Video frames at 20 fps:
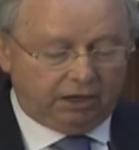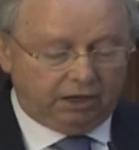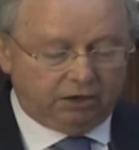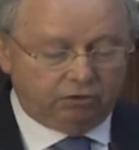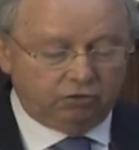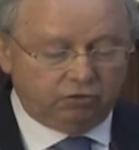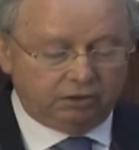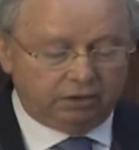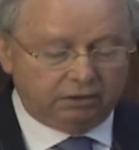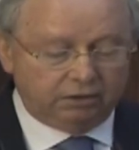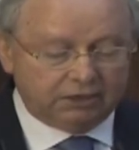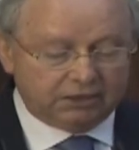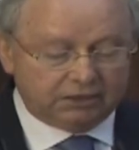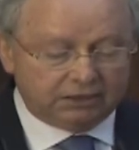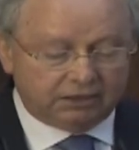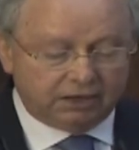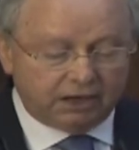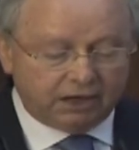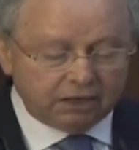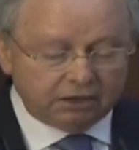A good
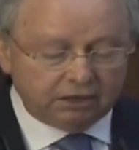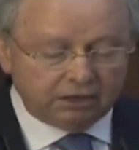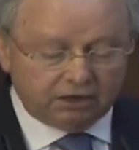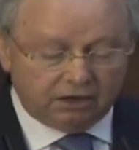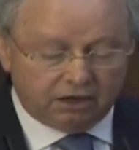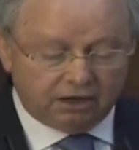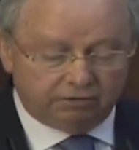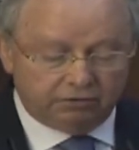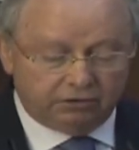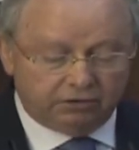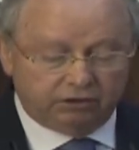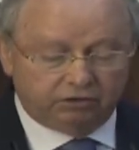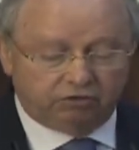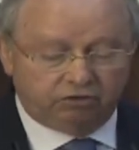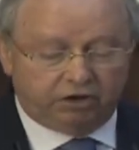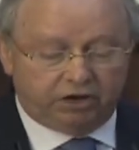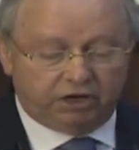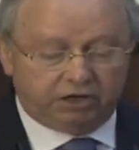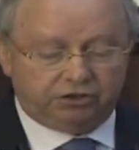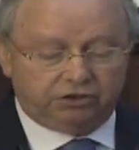understanding of the
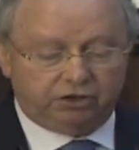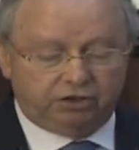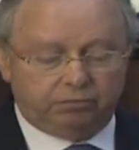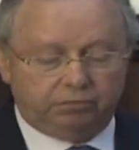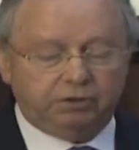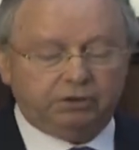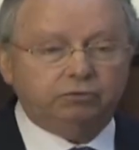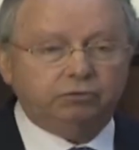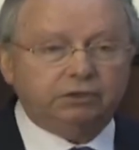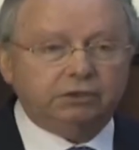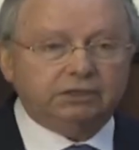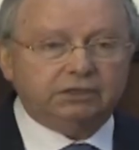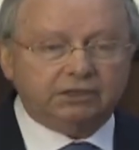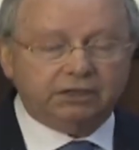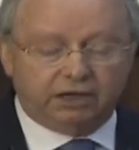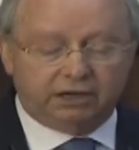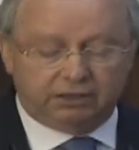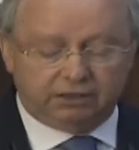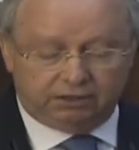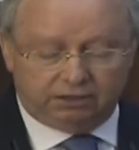interaction between
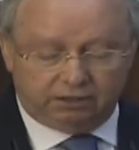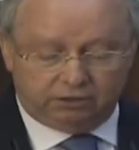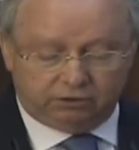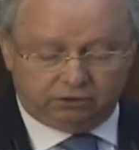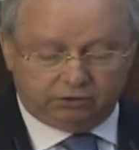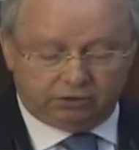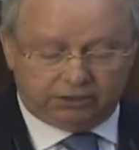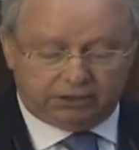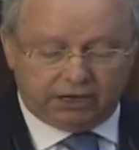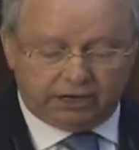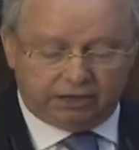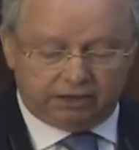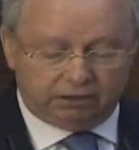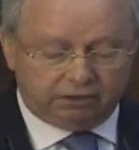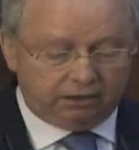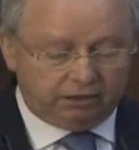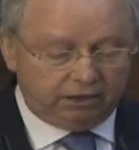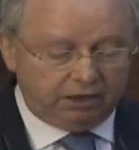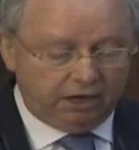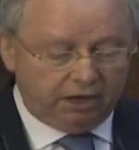science and
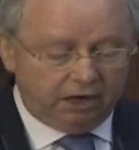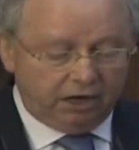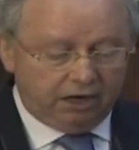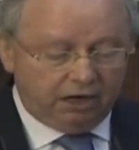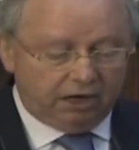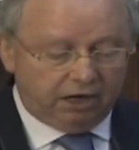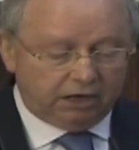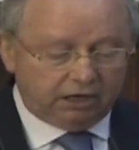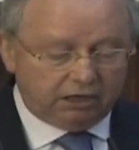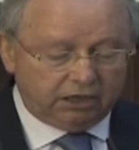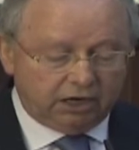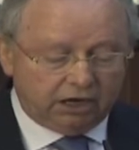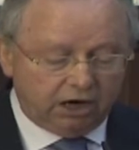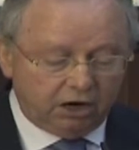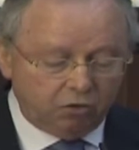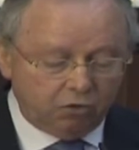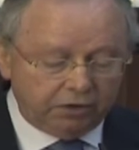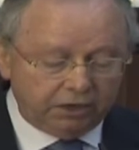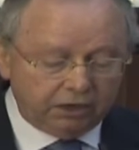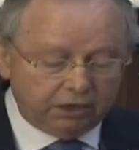society are
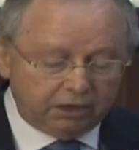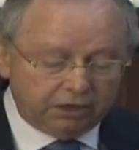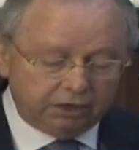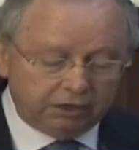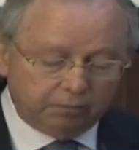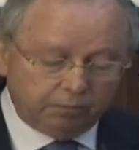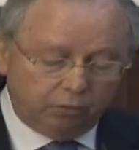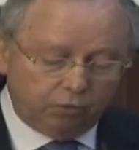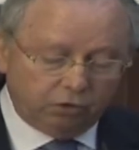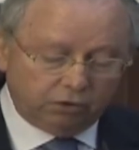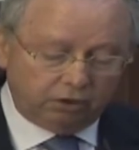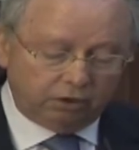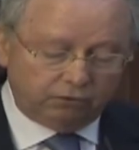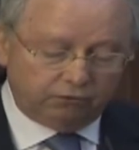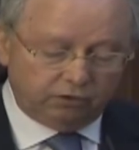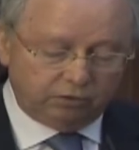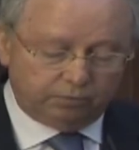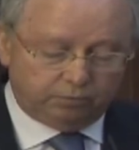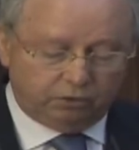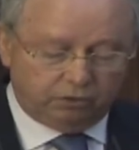growingly important
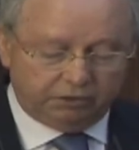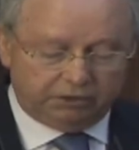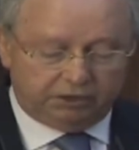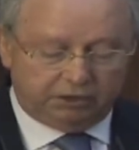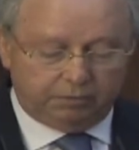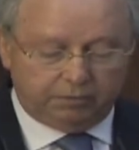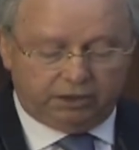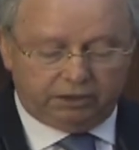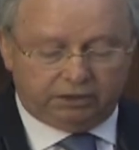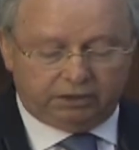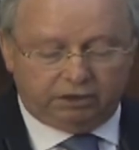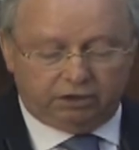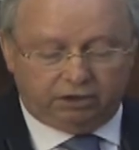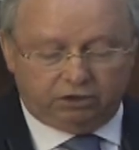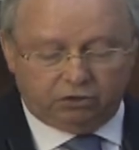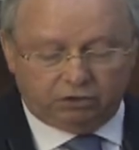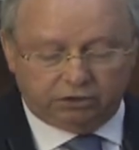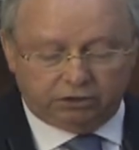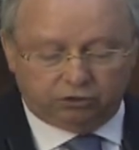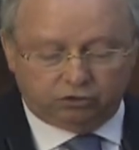for policymaking
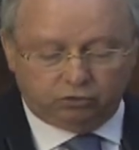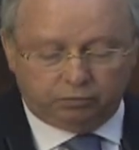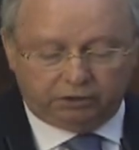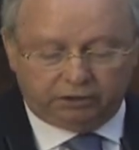in order to